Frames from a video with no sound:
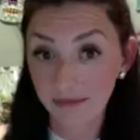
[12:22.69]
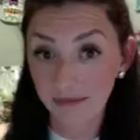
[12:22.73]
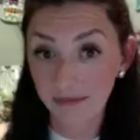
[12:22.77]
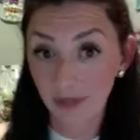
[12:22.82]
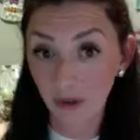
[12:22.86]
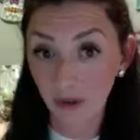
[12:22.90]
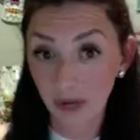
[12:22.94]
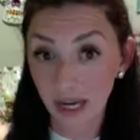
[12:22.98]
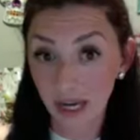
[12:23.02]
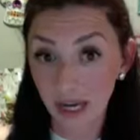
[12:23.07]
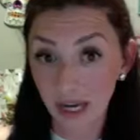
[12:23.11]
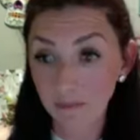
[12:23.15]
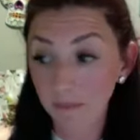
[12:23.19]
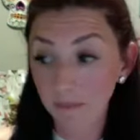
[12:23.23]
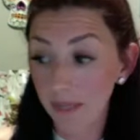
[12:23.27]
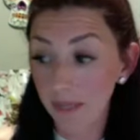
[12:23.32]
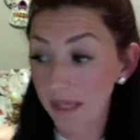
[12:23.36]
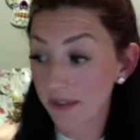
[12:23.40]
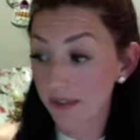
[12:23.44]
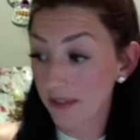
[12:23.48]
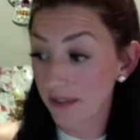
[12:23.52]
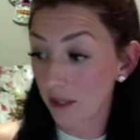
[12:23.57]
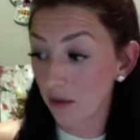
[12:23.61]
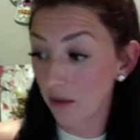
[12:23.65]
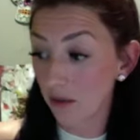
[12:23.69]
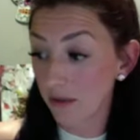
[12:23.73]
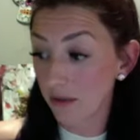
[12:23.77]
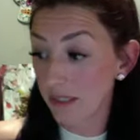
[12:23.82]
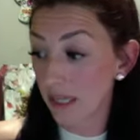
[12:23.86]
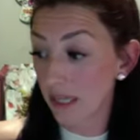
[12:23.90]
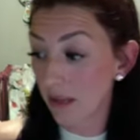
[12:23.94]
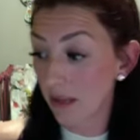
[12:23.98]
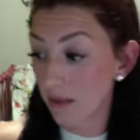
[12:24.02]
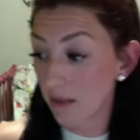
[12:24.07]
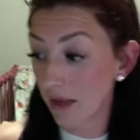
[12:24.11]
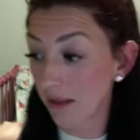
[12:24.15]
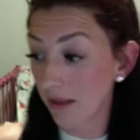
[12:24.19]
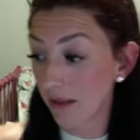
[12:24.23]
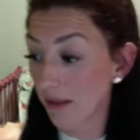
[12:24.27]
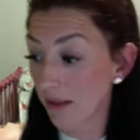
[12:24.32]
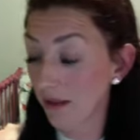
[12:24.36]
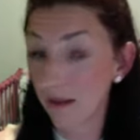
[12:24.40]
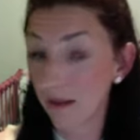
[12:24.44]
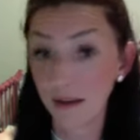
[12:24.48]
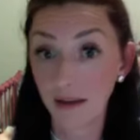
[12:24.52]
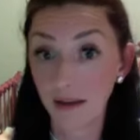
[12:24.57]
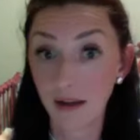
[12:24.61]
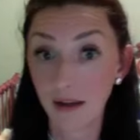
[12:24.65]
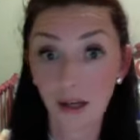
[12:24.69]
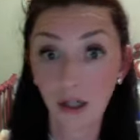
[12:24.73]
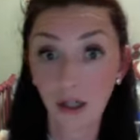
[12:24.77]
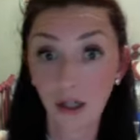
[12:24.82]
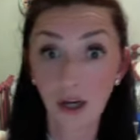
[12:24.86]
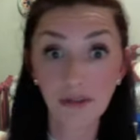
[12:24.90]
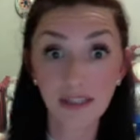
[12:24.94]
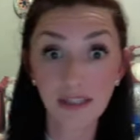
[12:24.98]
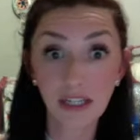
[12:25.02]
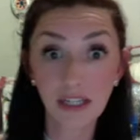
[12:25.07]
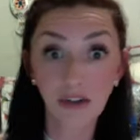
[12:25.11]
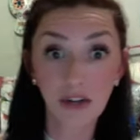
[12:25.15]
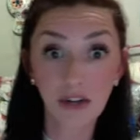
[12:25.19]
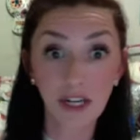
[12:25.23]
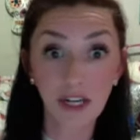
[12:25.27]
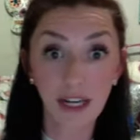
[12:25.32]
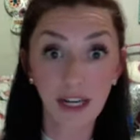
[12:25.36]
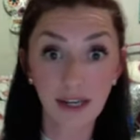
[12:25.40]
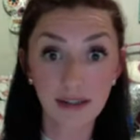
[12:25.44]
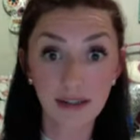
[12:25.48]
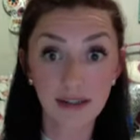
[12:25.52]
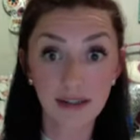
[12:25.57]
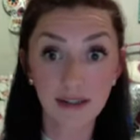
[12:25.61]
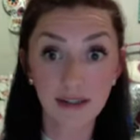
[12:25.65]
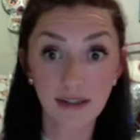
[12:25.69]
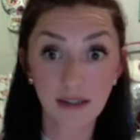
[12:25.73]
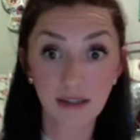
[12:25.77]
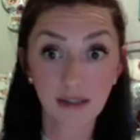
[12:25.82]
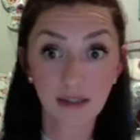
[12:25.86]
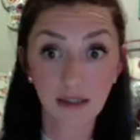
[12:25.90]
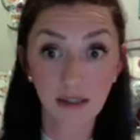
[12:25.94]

Okay. So scent of the month, Ghostly Greetings.